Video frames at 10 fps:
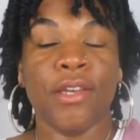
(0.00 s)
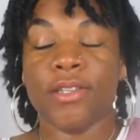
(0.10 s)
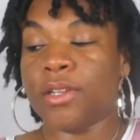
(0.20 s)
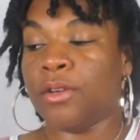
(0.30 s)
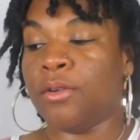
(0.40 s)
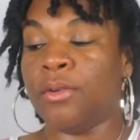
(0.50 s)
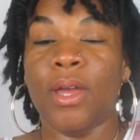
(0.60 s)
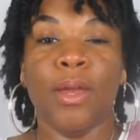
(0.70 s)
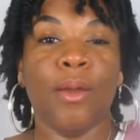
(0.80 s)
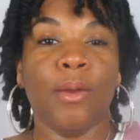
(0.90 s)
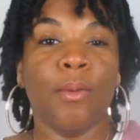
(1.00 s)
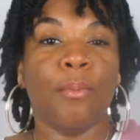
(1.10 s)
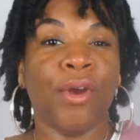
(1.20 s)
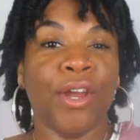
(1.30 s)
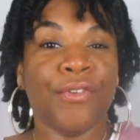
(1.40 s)
So
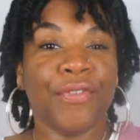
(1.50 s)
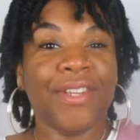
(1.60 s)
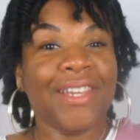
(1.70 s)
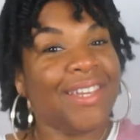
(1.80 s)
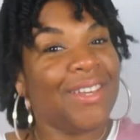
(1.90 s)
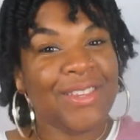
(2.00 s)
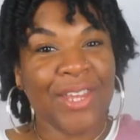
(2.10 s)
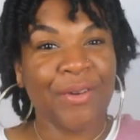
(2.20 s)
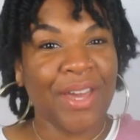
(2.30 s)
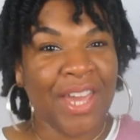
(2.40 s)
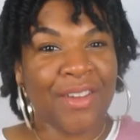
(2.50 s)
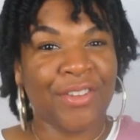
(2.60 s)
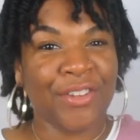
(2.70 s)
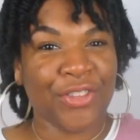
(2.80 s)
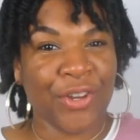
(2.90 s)
prayerfully they will have
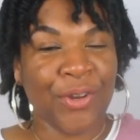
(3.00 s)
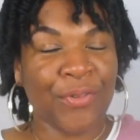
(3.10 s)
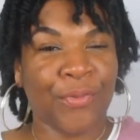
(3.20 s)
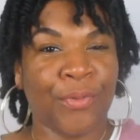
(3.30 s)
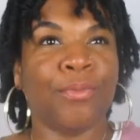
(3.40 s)
their third